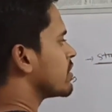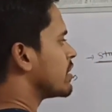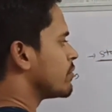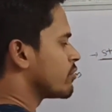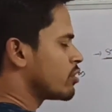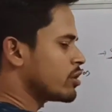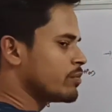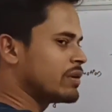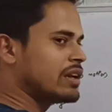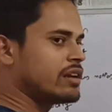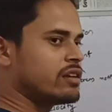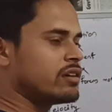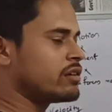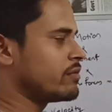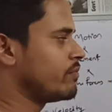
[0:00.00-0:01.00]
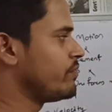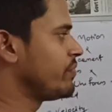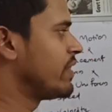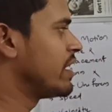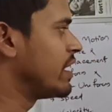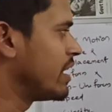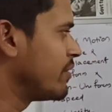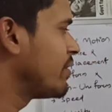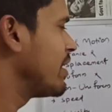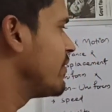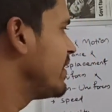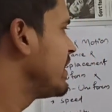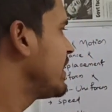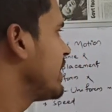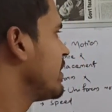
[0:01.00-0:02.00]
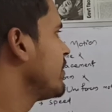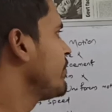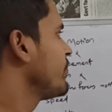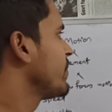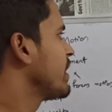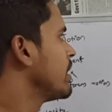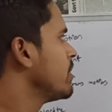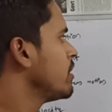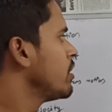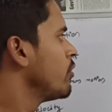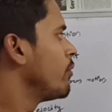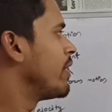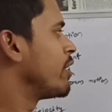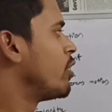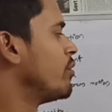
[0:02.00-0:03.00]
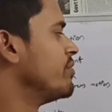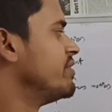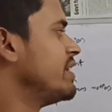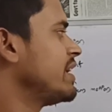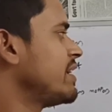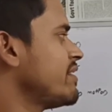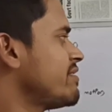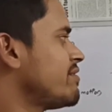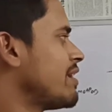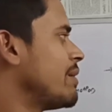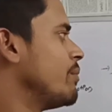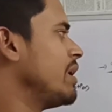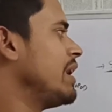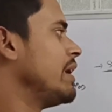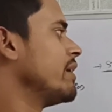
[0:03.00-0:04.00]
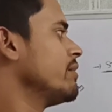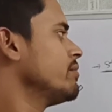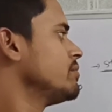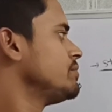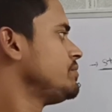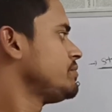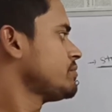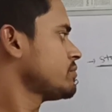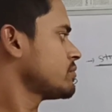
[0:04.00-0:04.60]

curvilinear. If I will tell, an object is traveling